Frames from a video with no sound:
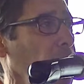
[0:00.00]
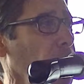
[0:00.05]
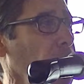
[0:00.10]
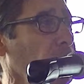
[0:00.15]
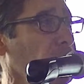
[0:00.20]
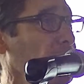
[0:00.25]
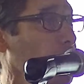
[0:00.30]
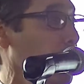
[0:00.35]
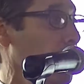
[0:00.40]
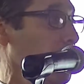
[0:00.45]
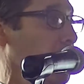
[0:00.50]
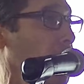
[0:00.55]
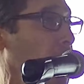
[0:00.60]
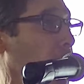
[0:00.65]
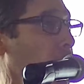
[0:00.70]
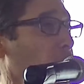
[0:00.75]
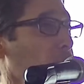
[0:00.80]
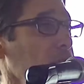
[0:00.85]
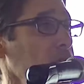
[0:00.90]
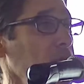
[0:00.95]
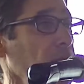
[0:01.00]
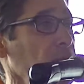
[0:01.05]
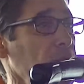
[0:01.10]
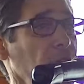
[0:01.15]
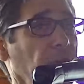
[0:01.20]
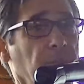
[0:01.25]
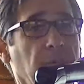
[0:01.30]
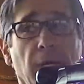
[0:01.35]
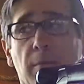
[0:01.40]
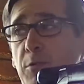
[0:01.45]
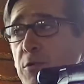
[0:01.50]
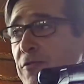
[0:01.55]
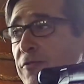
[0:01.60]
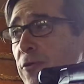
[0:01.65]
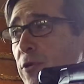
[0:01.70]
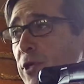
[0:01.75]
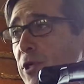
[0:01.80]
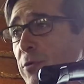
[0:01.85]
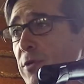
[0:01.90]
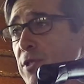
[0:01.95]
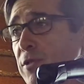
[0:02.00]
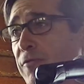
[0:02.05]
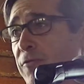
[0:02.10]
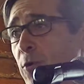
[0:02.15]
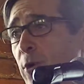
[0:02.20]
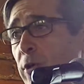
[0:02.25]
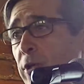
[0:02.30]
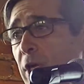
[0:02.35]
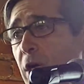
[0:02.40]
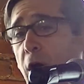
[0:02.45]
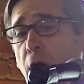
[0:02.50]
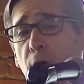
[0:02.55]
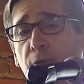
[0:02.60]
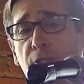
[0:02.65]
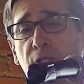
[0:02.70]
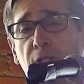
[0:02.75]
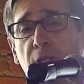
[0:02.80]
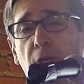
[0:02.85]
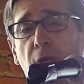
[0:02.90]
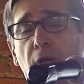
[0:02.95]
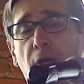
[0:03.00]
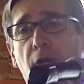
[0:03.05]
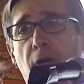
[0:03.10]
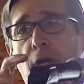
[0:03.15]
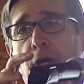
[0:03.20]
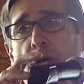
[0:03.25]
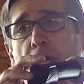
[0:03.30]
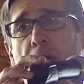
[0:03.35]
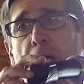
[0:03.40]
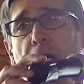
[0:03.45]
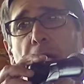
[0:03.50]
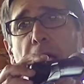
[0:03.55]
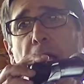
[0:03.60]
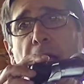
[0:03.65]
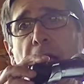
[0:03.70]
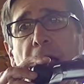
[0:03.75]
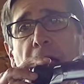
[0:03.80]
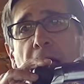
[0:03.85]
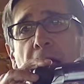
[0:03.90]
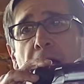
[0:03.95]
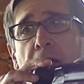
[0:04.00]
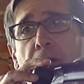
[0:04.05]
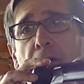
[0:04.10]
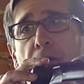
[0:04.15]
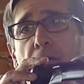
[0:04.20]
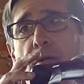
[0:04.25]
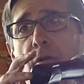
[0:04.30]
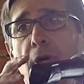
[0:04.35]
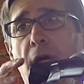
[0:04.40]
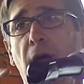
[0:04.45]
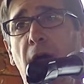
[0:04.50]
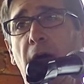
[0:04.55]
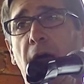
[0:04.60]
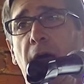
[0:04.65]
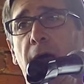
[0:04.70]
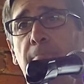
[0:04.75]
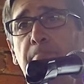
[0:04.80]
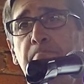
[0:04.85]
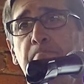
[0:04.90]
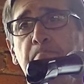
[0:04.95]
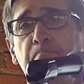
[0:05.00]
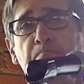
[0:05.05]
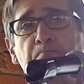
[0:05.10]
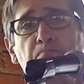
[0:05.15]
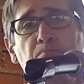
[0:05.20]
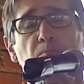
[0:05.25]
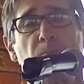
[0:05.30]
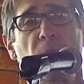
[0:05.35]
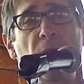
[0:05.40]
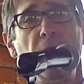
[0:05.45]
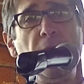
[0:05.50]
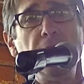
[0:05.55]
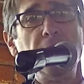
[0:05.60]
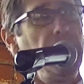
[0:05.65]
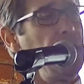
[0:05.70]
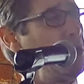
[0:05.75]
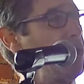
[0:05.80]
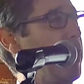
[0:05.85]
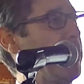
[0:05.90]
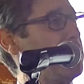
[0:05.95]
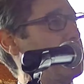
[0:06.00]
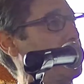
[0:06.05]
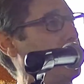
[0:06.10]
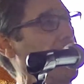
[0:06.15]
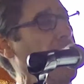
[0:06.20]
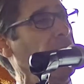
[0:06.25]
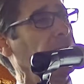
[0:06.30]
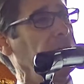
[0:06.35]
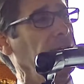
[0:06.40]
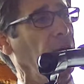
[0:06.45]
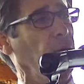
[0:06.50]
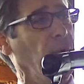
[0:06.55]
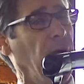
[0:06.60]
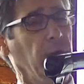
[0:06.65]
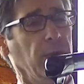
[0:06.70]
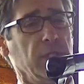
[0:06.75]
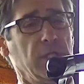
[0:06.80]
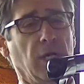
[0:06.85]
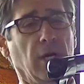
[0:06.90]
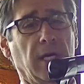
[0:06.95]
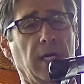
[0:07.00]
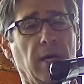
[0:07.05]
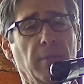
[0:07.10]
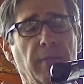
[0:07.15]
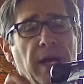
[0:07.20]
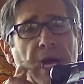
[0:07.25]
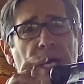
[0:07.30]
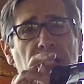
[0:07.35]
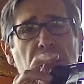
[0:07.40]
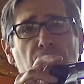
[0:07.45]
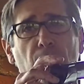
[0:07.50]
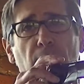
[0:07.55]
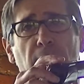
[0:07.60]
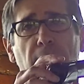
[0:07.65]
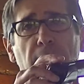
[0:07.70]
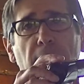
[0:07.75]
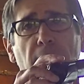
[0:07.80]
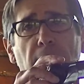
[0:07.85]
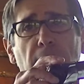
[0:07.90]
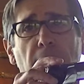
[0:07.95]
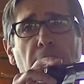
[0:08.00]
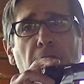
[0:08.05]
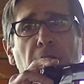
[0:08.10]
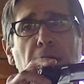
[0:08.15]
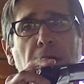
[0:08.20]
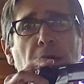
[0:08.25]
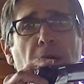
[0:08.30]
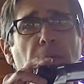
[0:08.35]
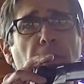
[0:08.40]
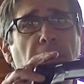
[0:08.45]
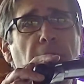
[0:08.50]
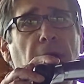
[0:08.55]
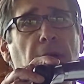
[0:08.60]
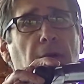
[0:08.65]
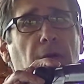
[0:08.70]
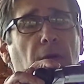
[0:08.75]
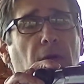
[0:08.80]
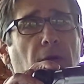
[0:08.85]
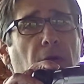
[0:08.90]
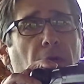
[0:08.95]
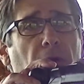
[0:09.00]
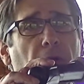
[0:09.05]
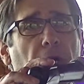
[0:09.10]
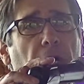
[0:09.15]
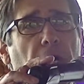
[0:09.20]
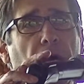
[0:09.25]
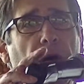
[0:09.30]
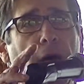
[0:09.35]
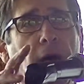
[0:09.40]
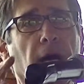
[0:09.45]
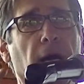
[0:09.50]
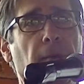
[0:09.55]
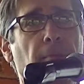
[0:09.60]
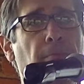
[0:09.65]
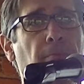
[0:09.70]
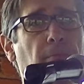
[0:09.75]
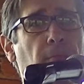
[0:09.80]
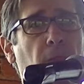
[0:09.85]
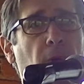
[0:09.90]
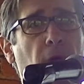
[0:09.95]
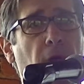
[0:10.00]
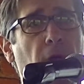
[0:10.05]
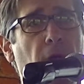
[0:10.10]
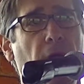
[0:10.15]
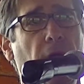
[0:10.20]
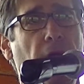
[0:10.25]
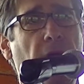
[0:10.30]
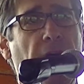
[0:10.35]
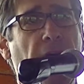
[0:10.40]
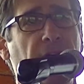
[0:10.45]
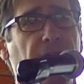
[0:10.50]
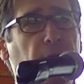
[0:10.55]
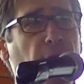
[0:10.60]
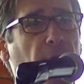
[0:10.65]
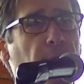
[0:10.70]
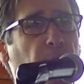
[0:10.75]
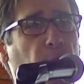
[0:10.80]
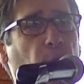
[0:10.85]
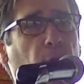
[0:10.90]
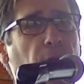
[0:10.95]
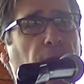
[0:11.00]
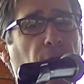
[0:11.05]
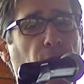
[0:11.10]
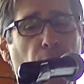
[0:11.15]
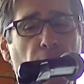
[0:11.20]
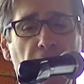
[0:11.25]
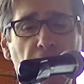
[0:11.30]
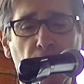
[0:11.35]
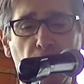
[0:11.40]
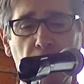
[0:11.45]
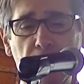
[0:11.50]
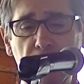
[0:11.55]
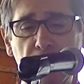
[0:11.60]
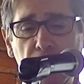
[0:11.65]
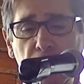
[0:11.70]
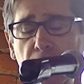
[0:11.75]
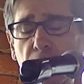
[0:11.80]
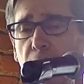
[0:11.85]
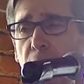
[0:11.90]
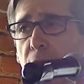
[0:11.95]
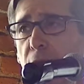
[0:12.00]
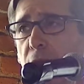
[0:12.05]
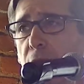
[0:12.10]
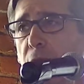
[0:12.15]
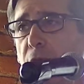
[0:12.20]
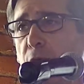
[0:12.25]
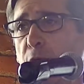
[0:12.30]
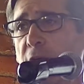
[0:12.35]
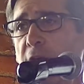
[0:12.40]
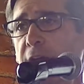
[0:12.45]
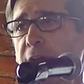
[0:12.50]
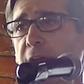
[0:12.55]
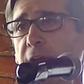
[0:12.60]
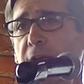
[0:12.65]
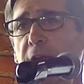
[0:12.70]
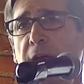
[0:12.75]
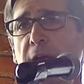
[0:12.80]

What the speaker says: the fourth coast. It was sometimes referred to as the fourth coast, and didn't quite turn out that way, which I'll come back to in a minute. After our Port Authority was created in